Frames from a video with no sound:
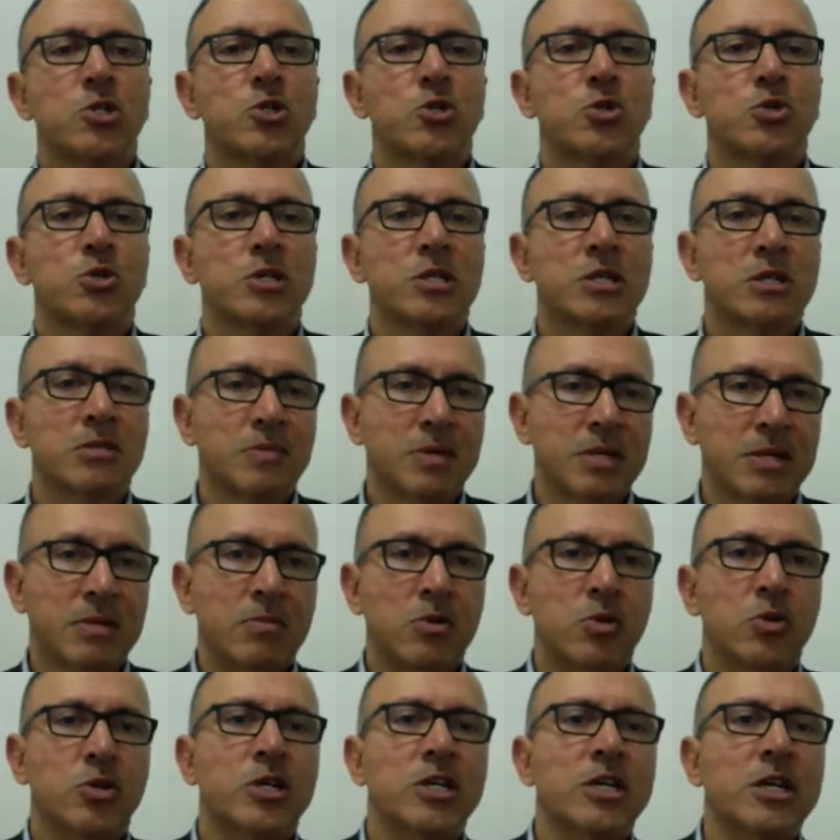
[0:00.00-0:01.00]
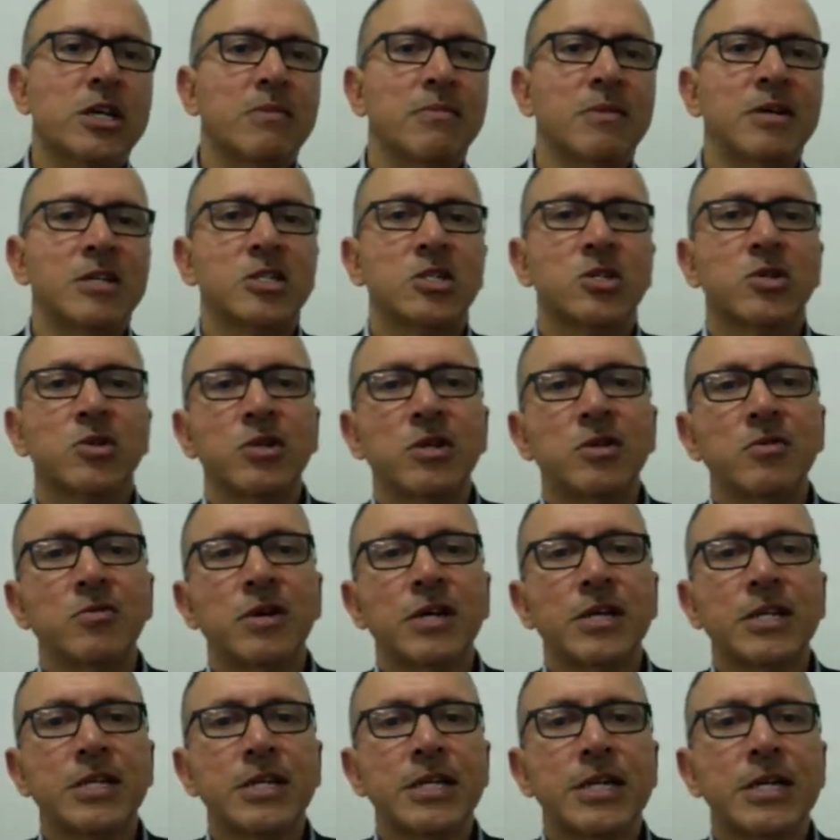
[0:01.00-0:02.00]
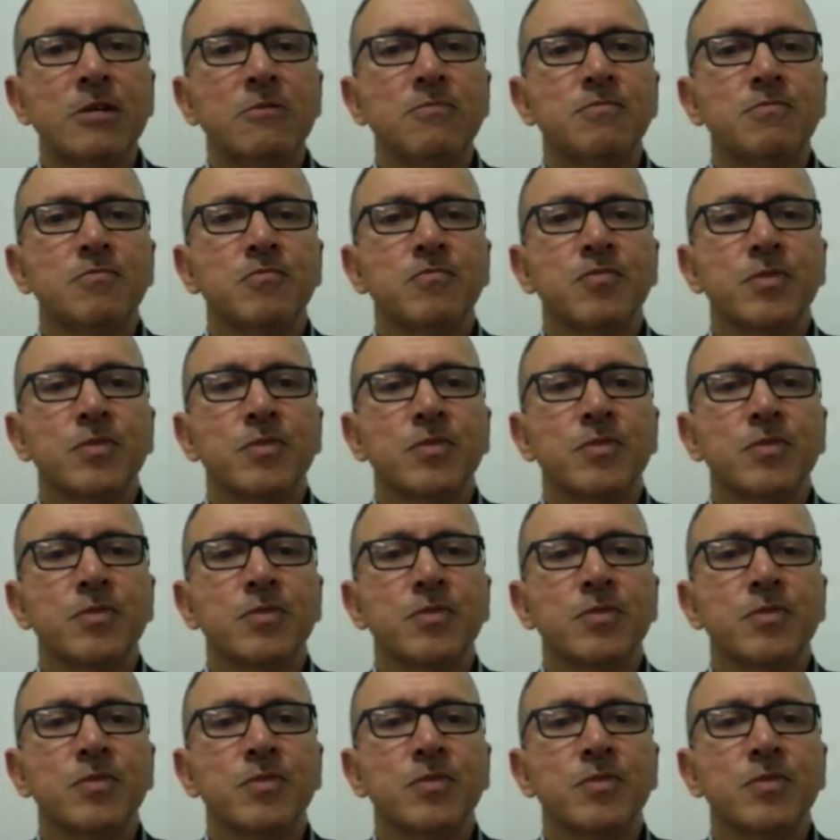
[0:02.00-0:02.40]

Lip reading: to you a little bit. I'm looking at my screen right now.